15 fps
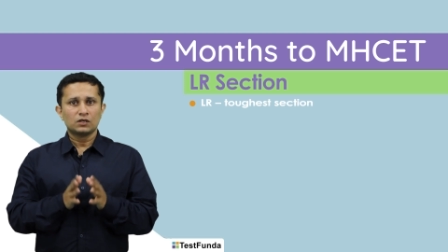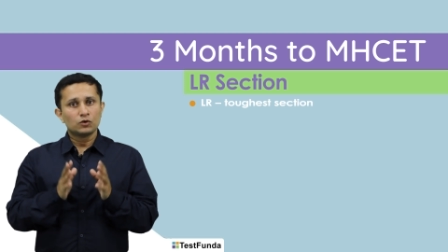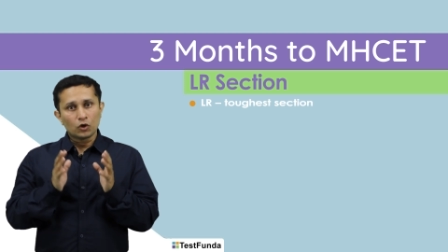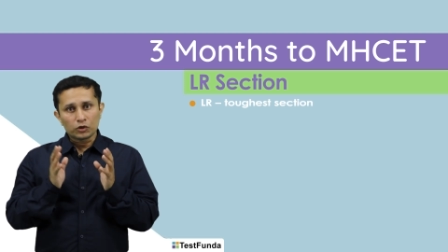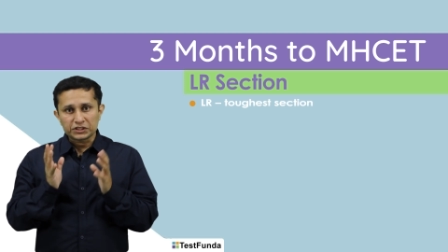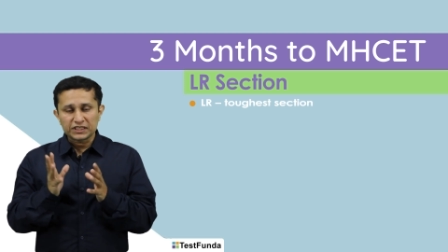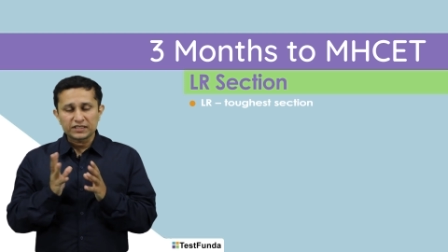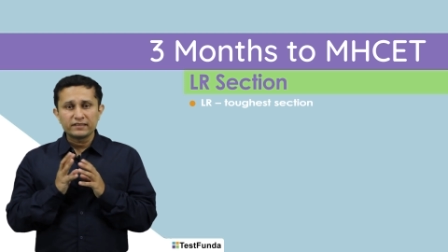
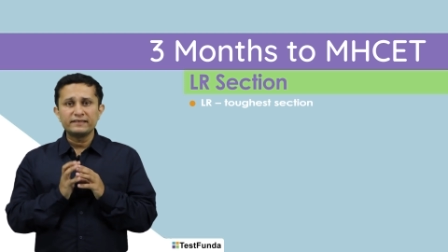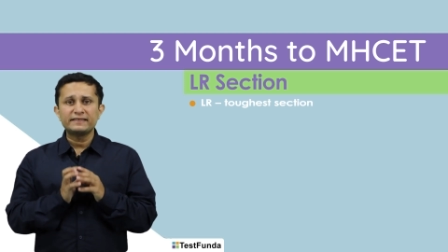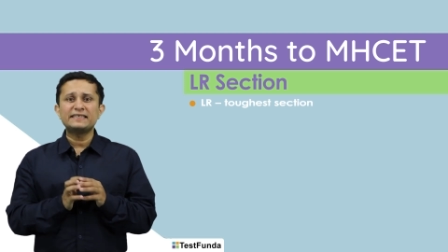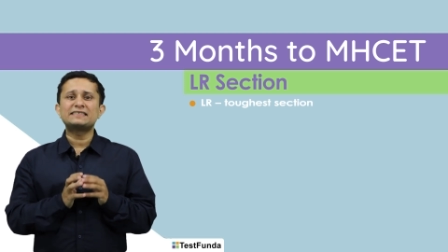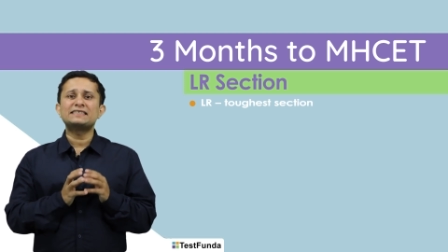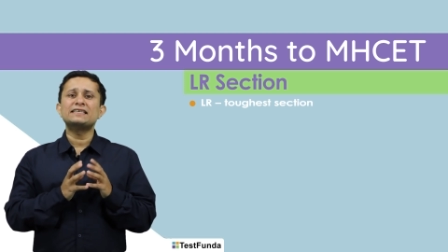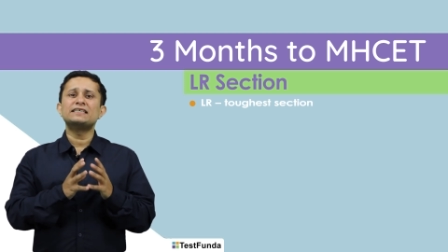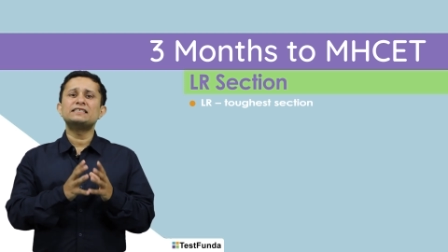Logical
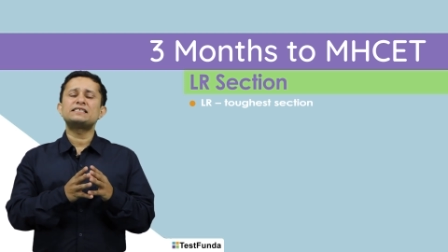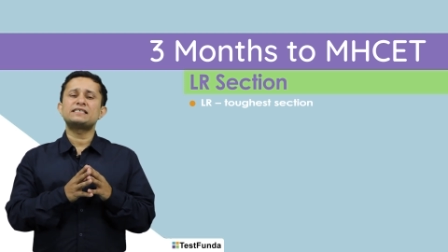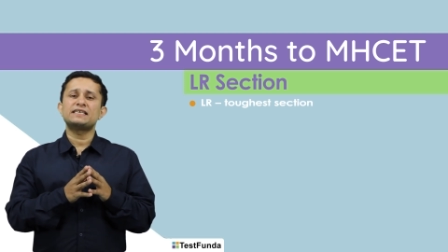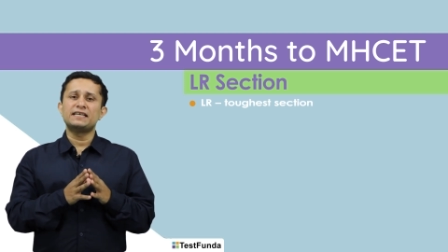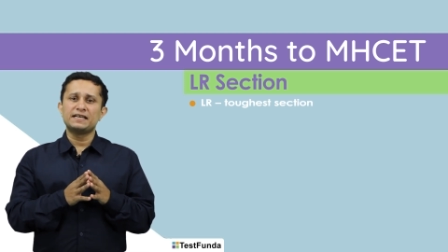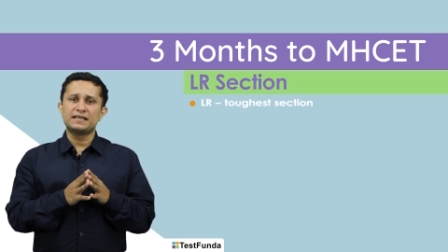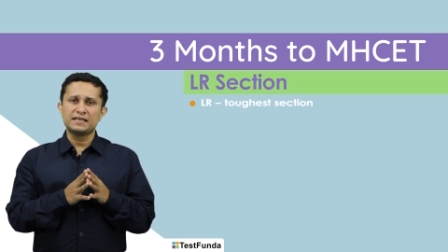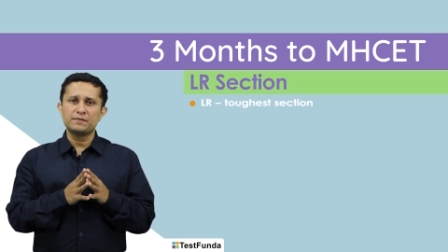reasoning in
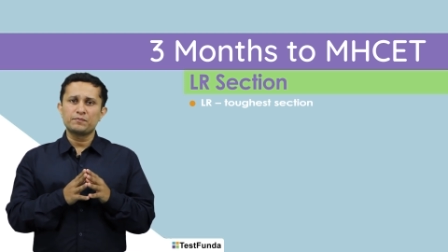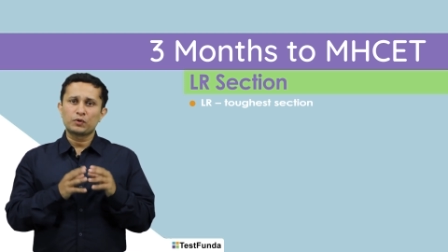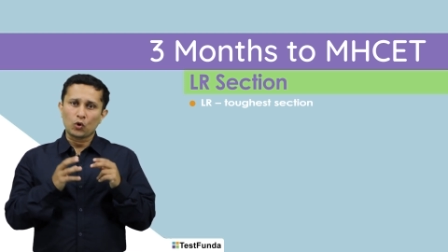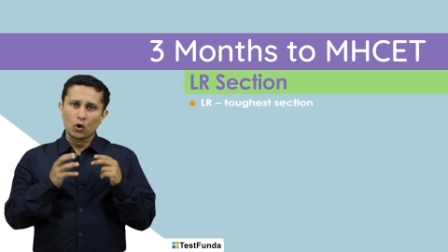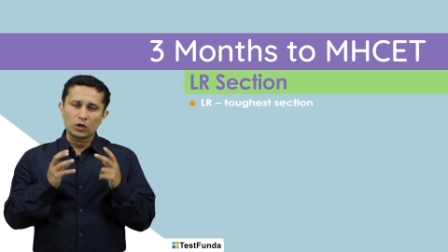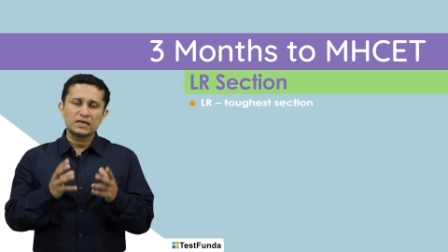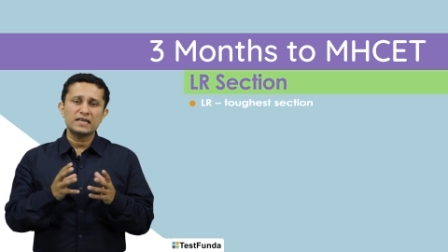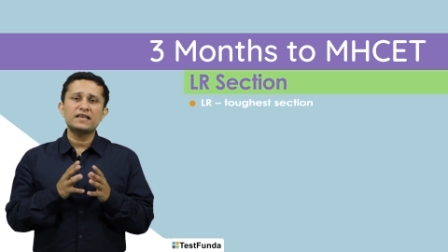CET
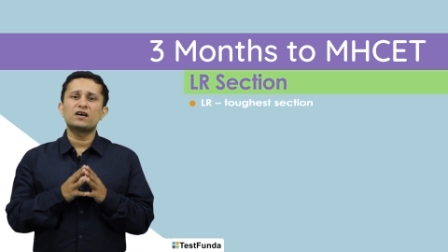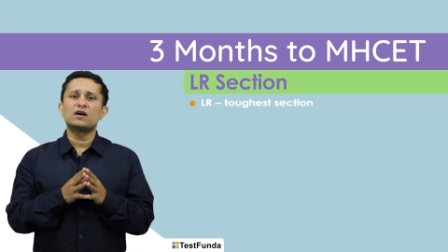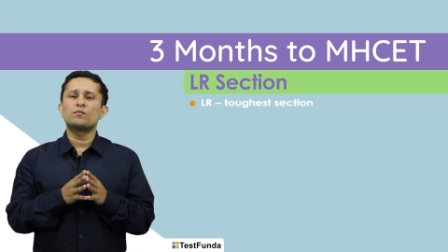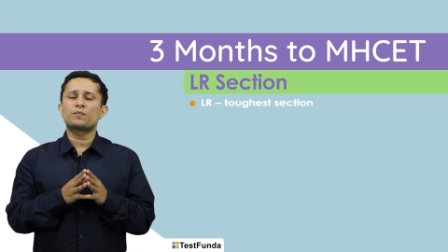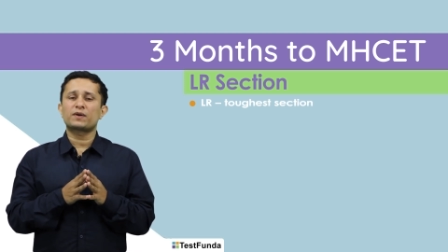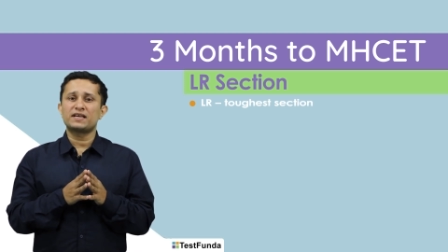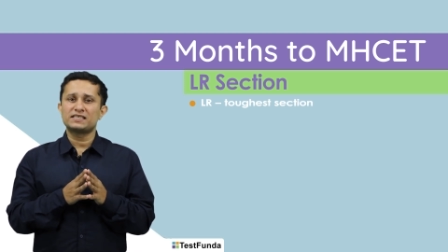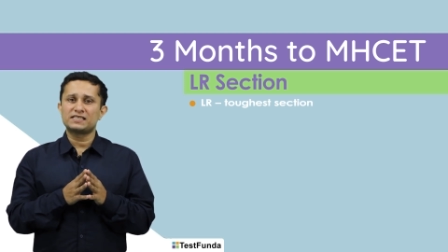broadly
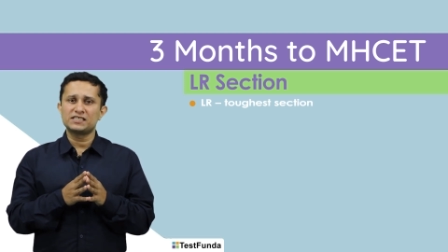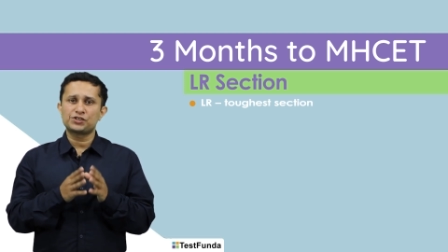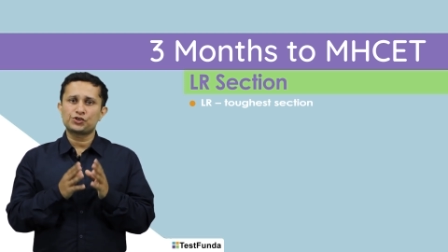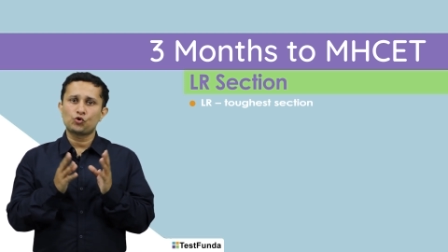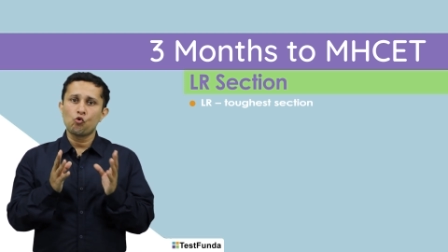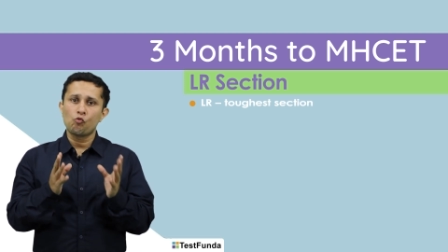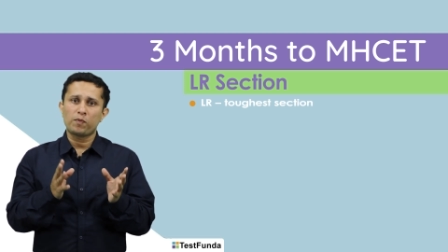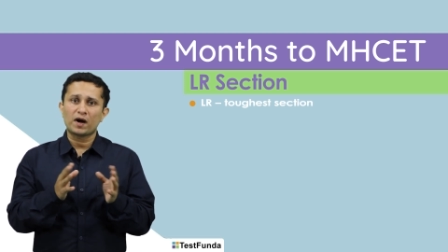comprises
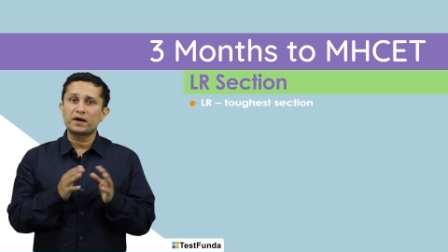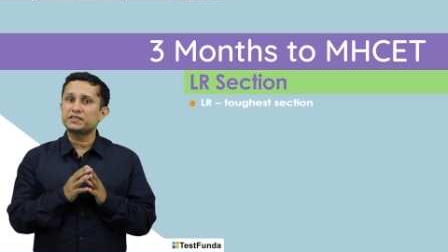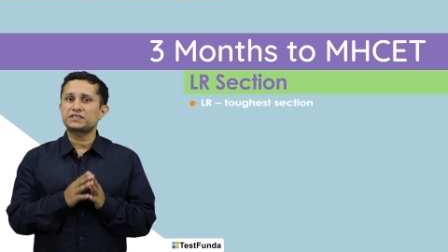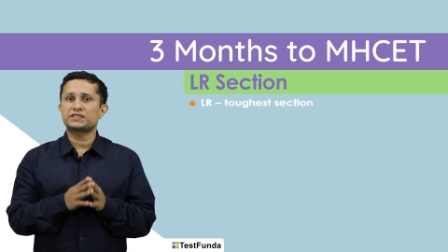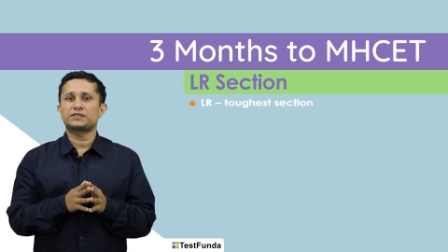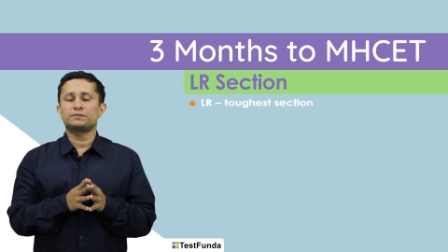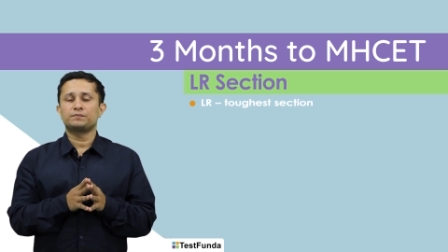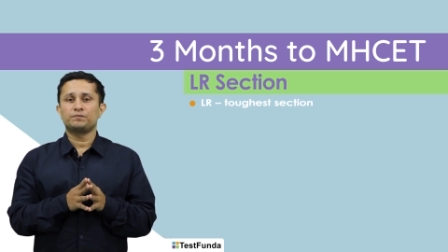2
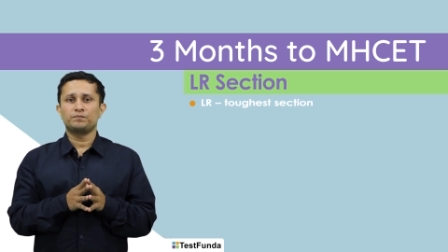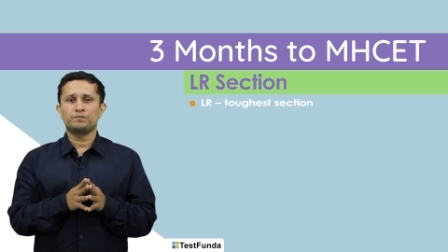parts.